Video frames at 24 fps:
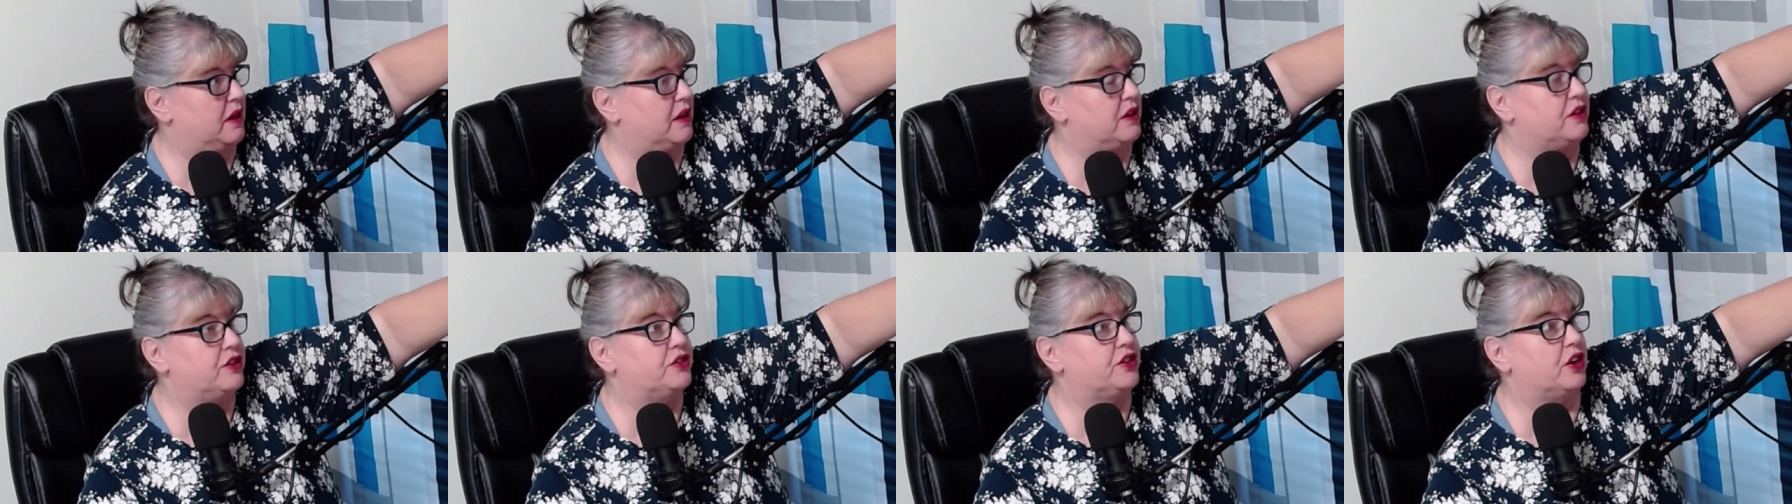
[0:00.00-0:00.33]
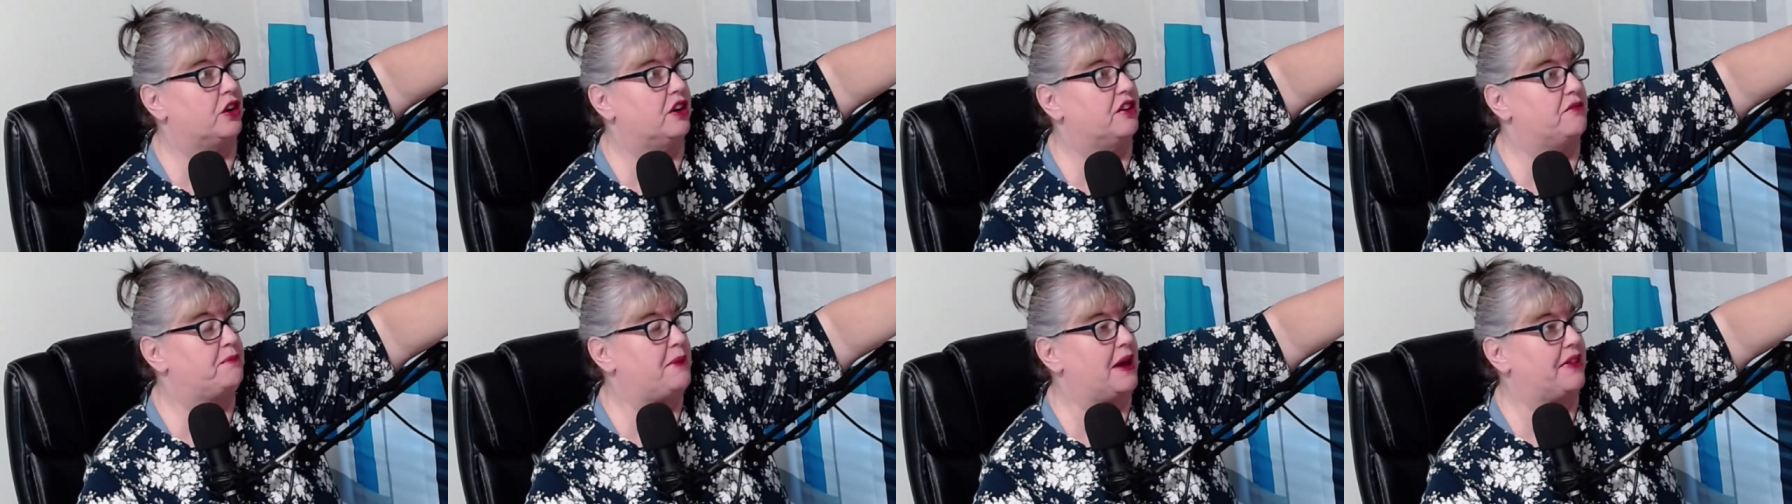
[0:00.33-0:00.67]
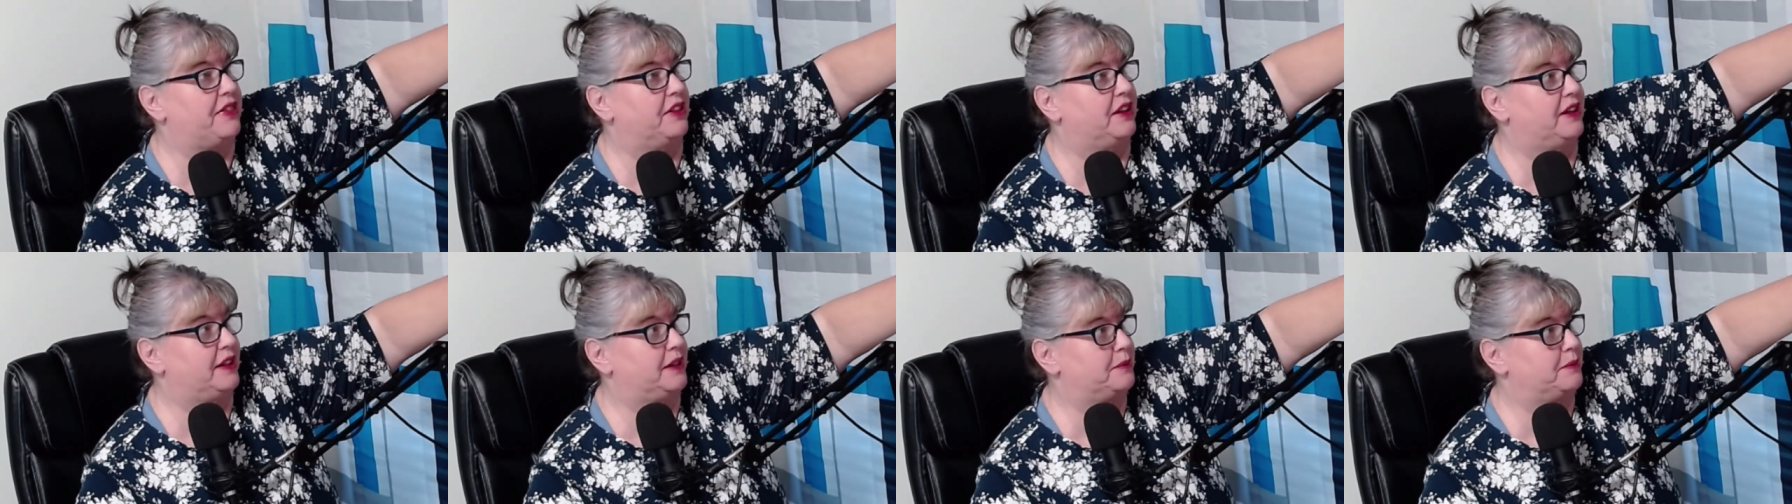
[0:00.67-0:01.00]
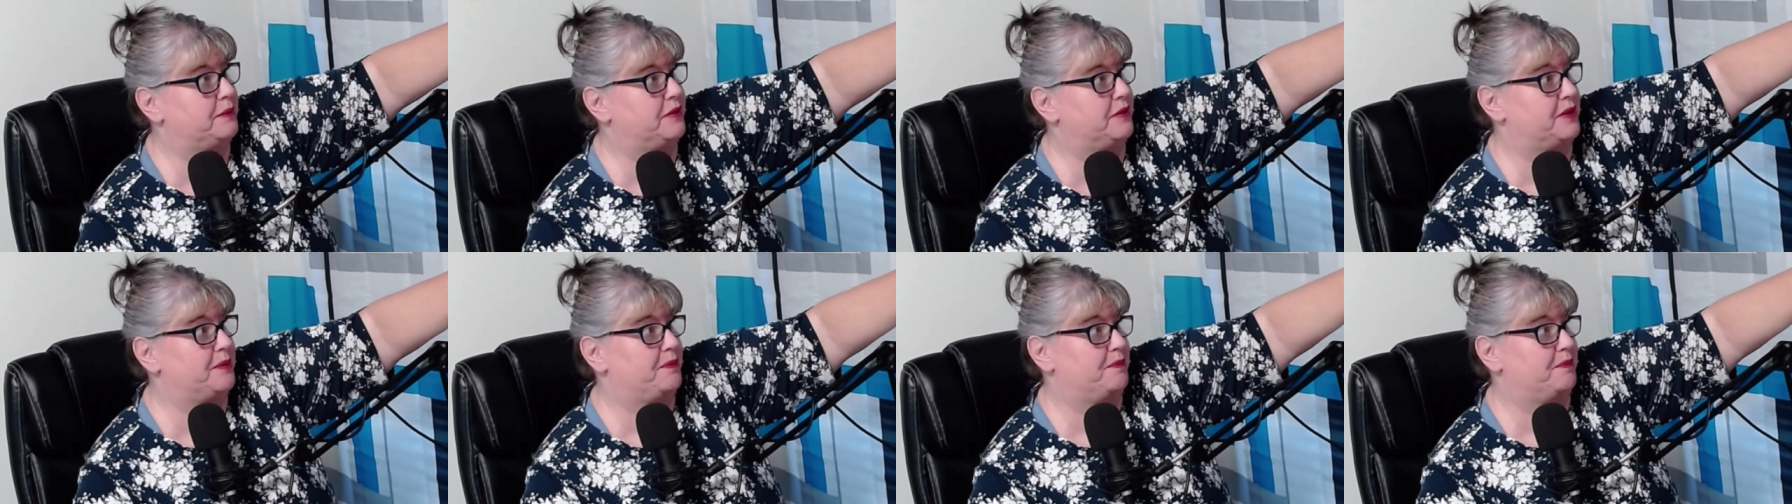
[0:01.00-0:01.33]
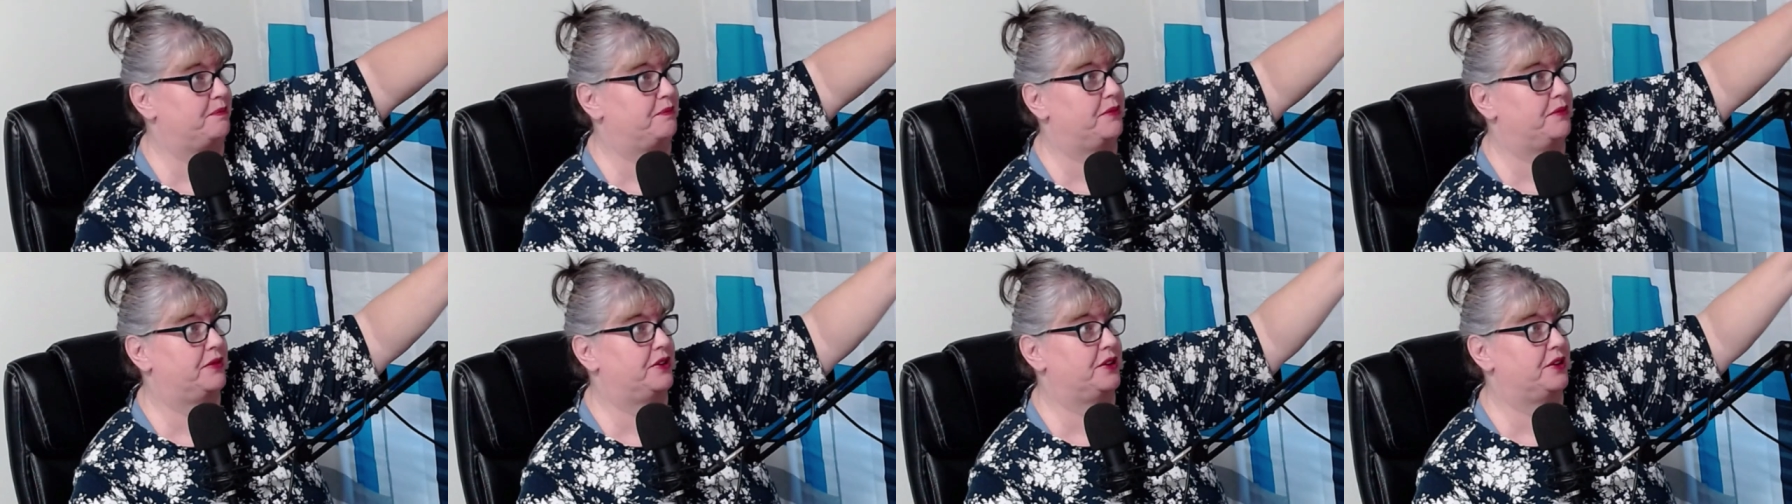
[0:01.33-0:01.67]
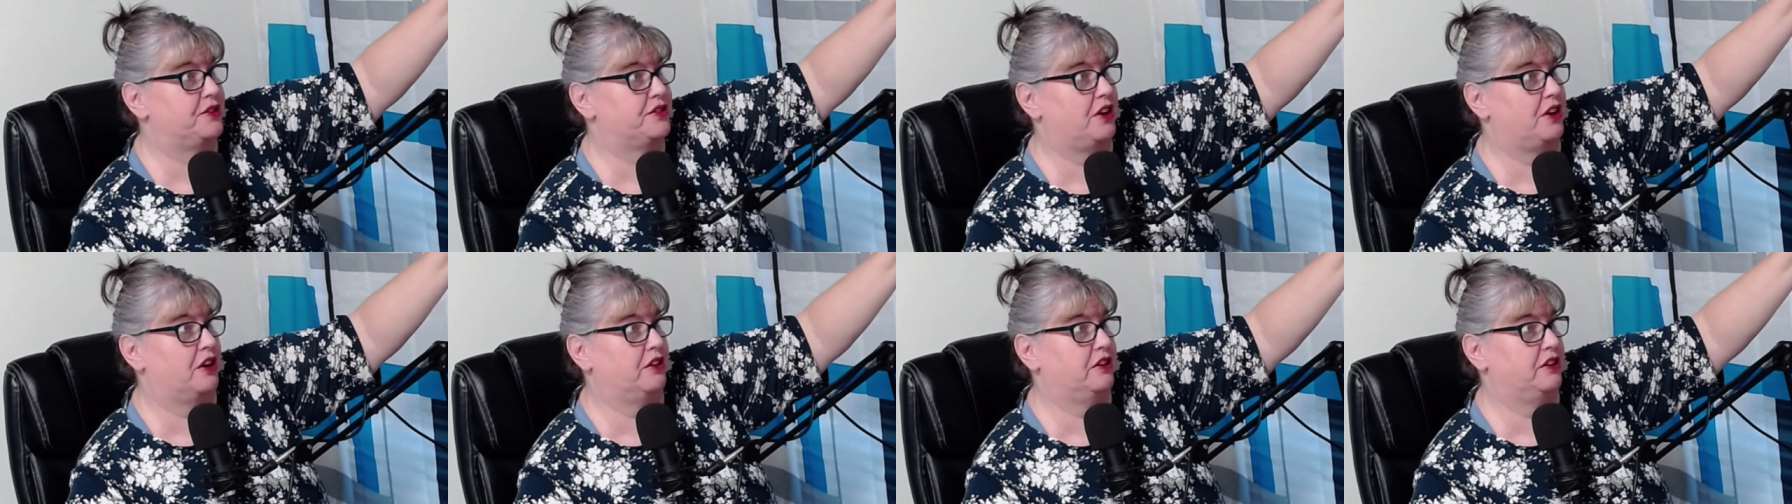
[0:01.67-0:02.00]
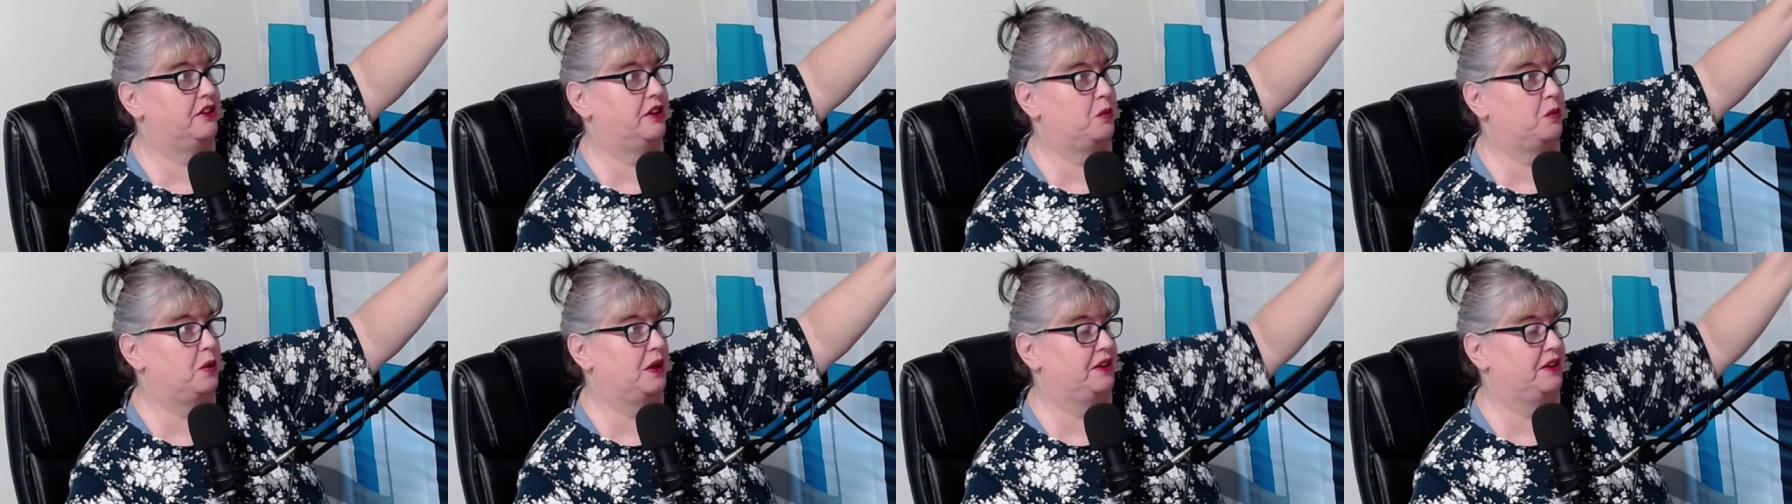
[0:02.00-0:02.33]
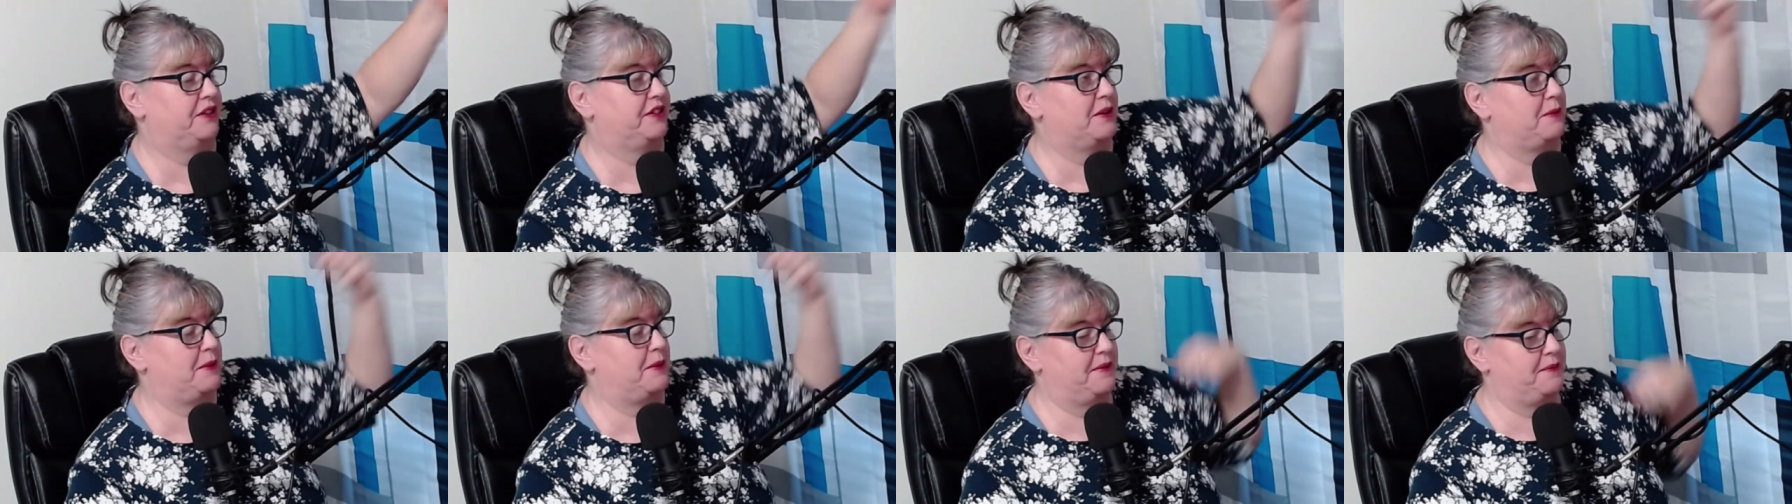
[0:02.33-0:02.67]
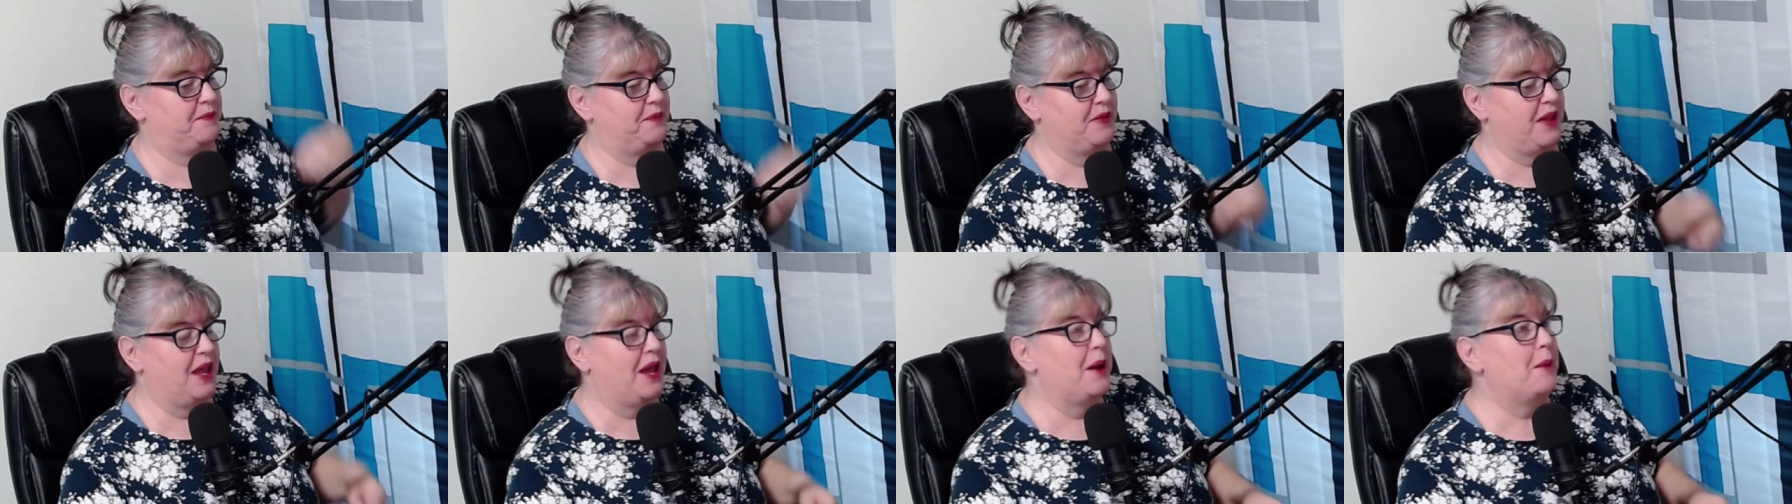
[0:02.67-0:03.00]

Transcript: Star of Bethlehems, they're starting to wilt a bit.